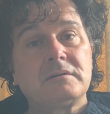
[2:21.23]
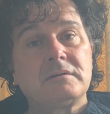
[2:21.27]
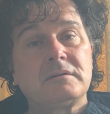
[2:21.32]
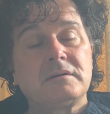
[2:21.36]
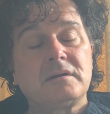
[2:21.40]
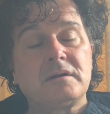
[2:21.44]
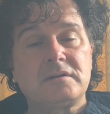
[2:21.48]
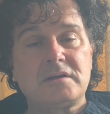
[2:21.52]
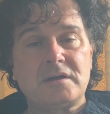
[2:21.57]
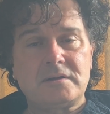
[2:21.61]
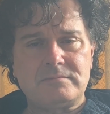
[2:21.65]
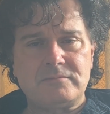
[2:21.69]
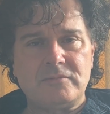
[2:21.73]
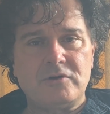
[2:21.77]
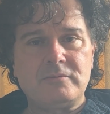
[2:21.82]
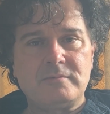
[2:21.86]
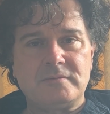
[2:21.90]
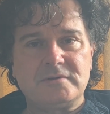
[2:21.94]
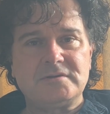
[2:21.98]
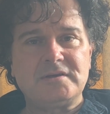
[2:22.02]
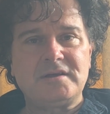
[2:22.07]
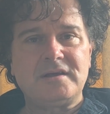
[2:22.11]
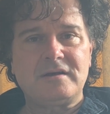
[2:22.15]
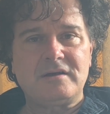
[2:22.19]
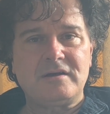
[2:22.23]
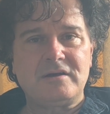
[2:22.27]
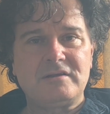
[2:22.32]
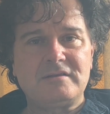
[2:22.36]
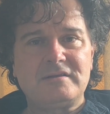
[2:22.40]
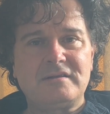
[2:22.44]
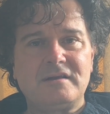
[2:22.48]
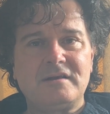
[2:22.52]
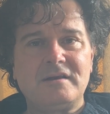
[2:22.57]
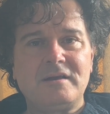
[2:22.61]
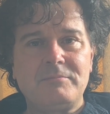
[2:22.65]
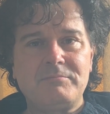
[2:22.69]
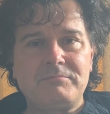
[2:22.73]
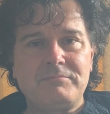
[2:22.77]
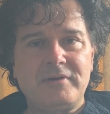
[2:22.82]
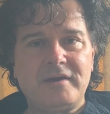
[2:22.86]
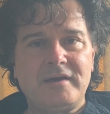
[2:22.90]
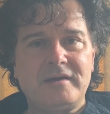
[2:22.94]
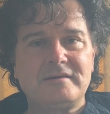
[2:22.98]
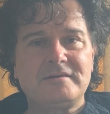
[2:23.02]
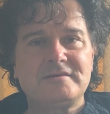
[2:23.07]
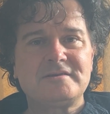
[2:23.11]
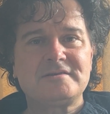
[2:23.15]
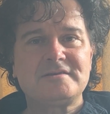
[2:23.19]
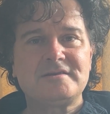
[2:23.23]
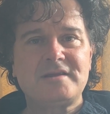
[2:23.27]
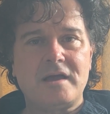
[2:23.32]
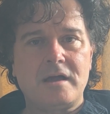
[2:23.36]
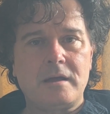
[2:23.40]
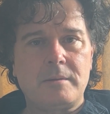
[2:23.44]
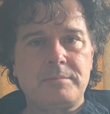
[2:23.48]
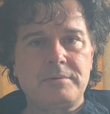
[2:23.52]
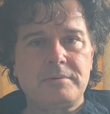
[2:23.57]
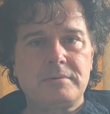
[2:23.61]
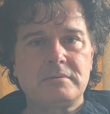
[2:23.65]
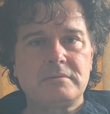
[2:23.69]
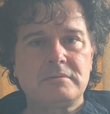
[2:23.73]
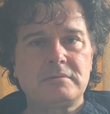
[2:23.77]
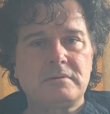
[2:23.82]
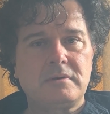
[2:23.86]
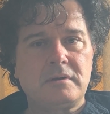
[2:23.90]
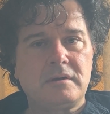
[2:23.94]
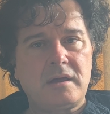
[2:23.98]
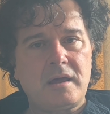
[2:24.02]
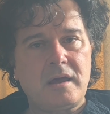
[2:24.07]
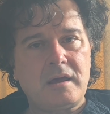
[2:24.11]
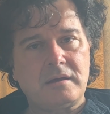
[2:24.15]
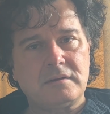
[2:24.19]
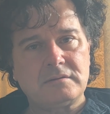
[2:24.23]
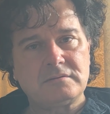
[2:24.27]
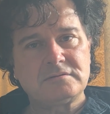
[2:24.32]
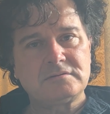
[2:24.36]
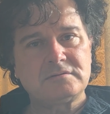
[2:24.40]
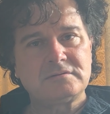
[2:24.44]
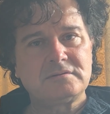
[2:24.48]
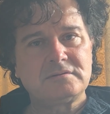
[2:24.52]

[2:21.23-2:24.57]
At that moment he heard the limping step again.